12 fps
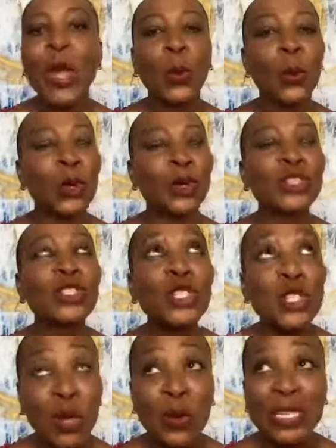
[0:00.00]
We're
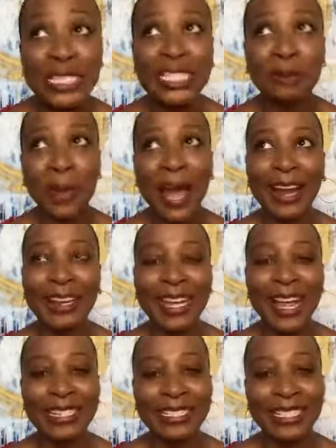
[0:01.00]
so inspired,
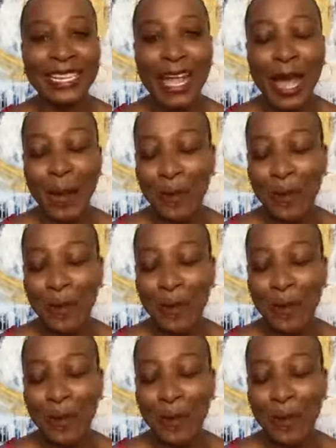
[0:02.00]
actually.